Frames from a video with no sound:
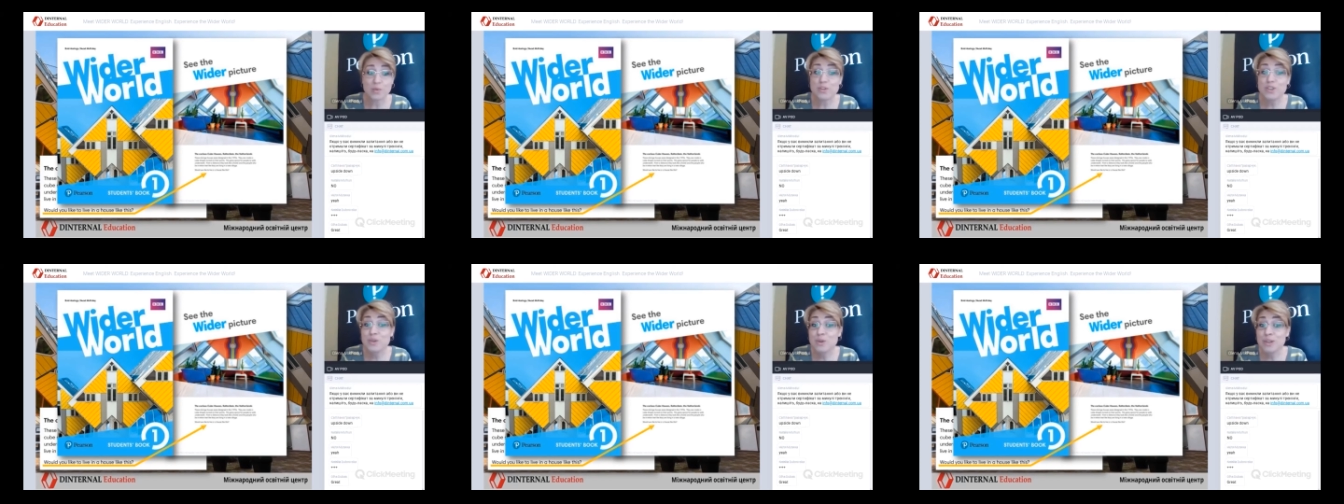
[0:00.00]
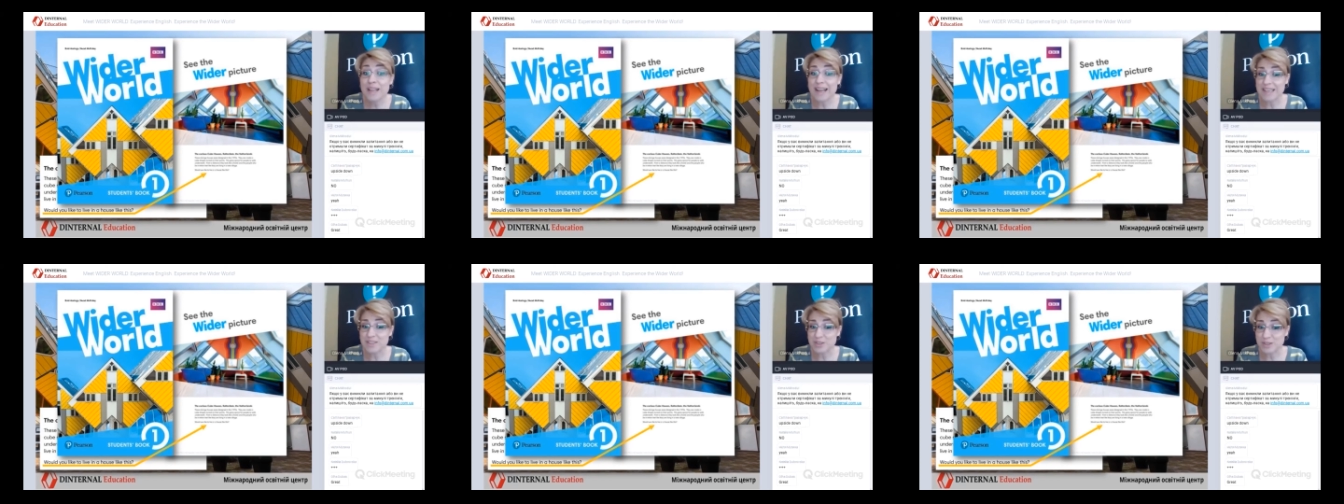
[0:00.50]
Would you
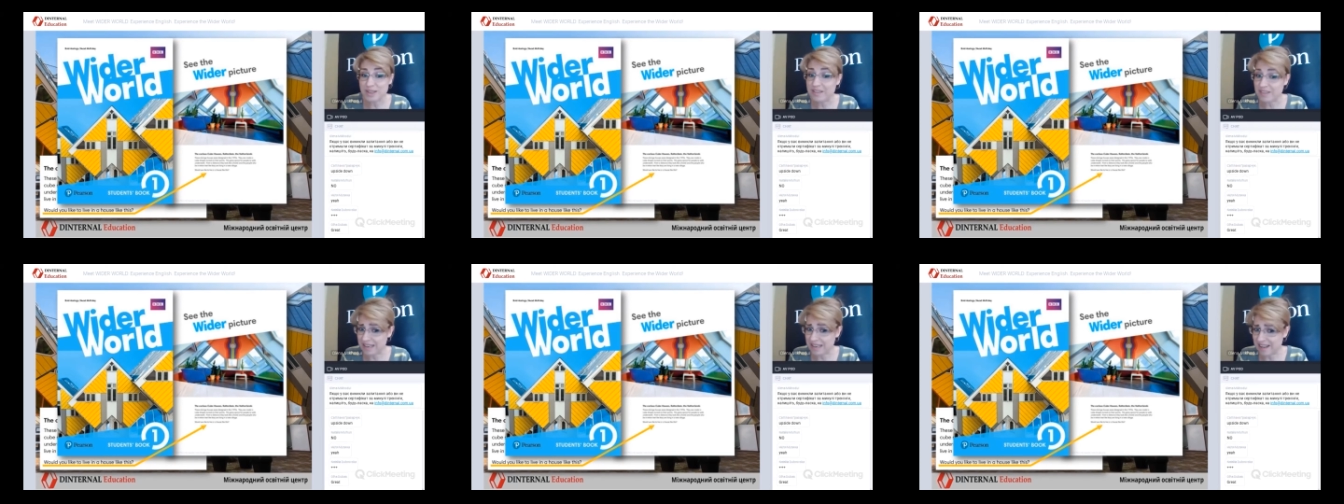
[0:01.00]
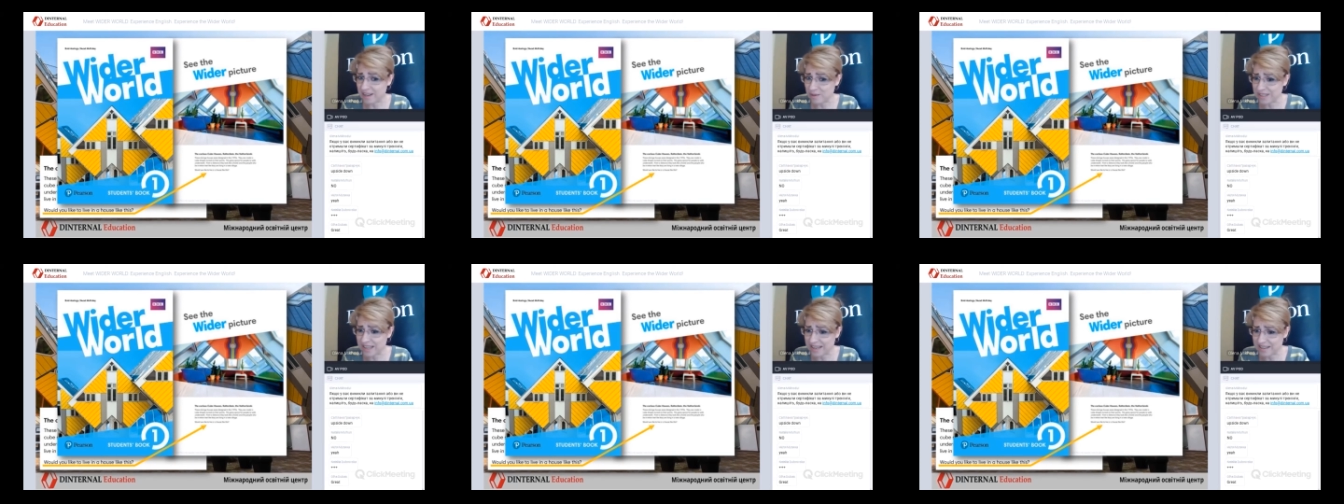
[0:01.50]
like to live in a
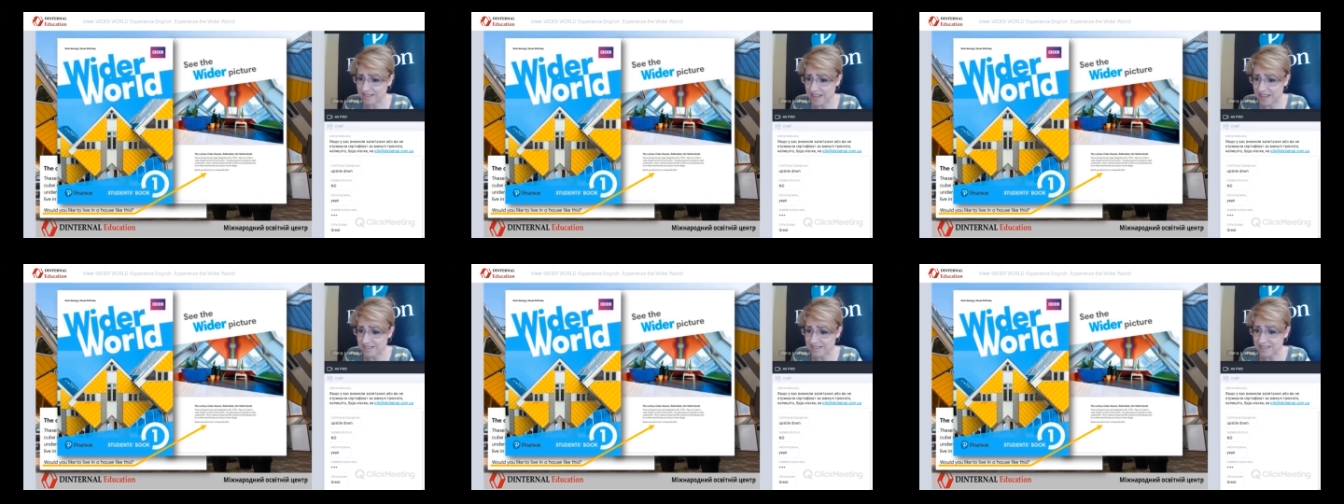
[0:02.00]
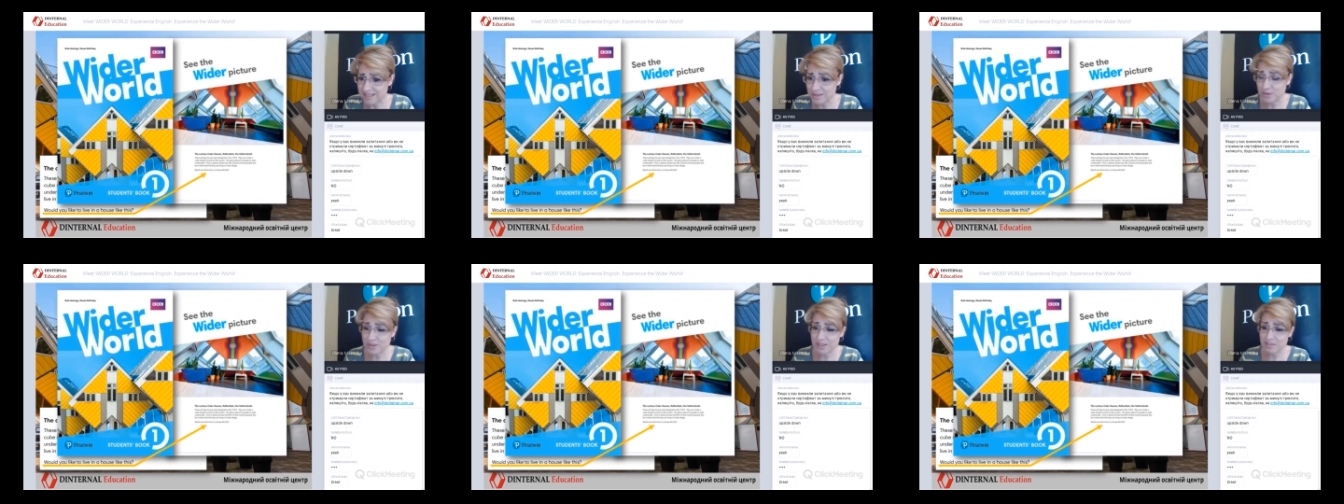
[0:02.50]
house like that?
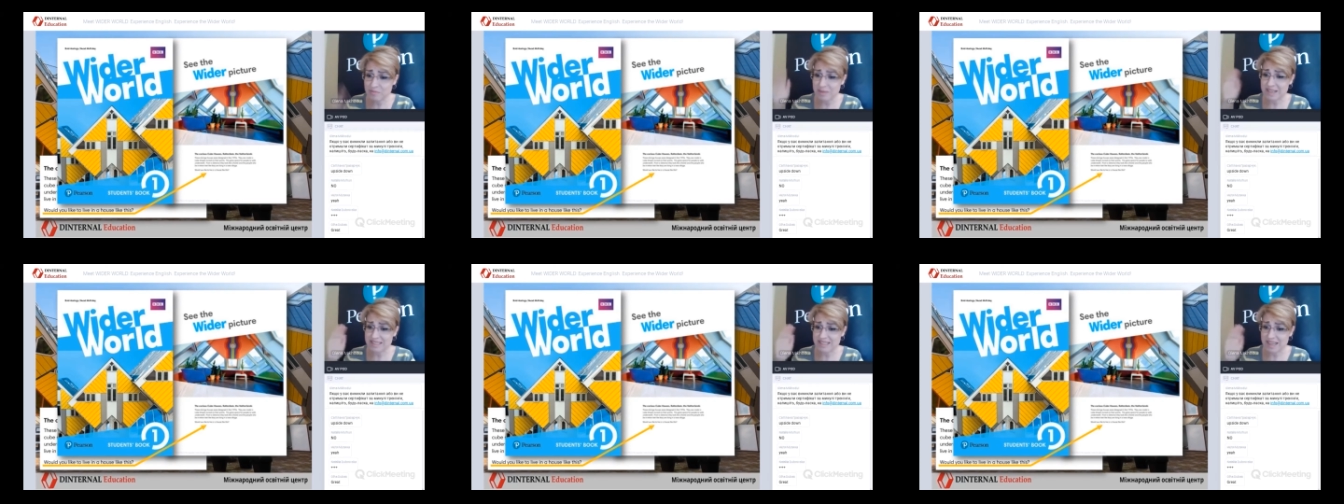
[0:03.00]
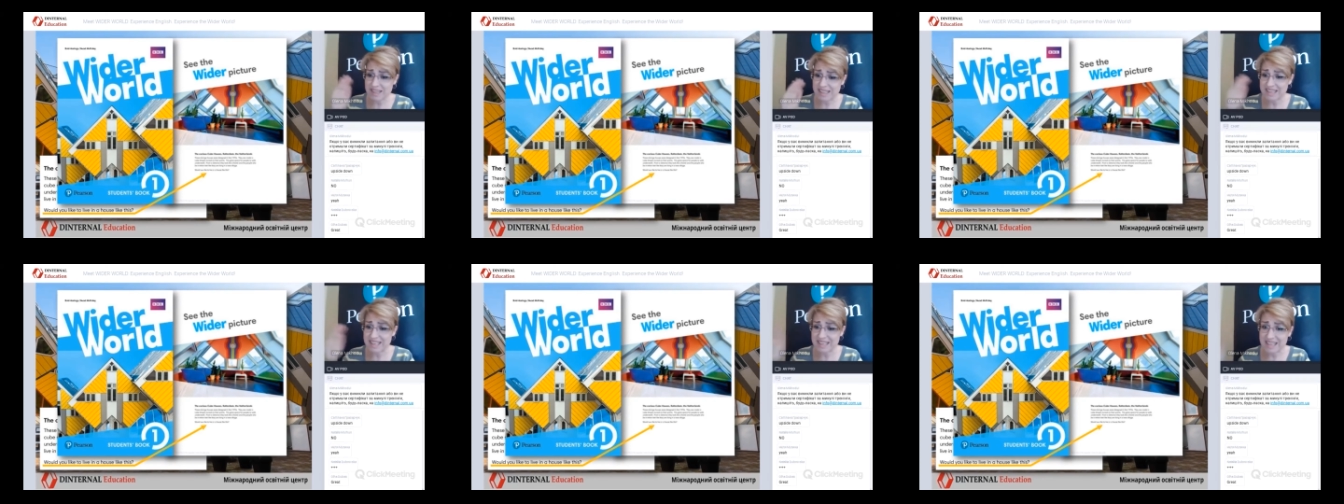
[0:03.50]
Could you give me a sign
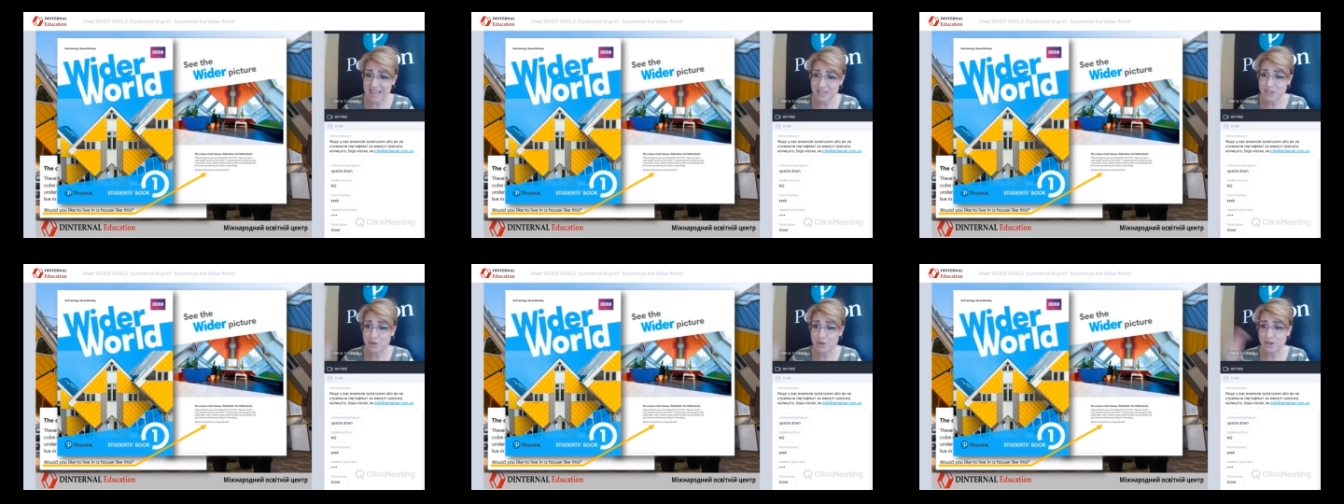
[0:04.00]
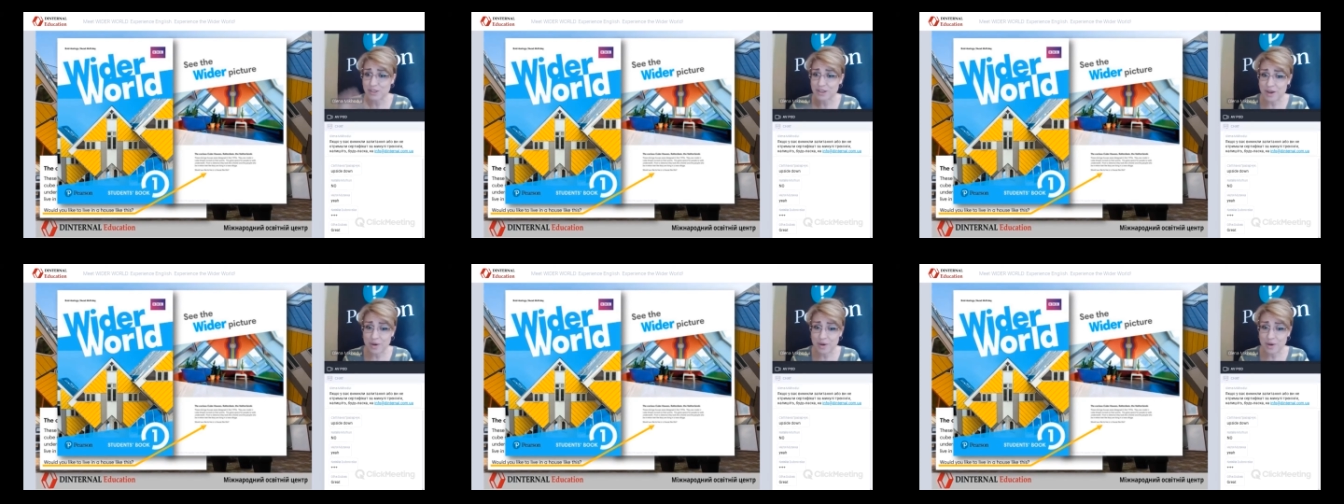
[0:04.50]
like yes or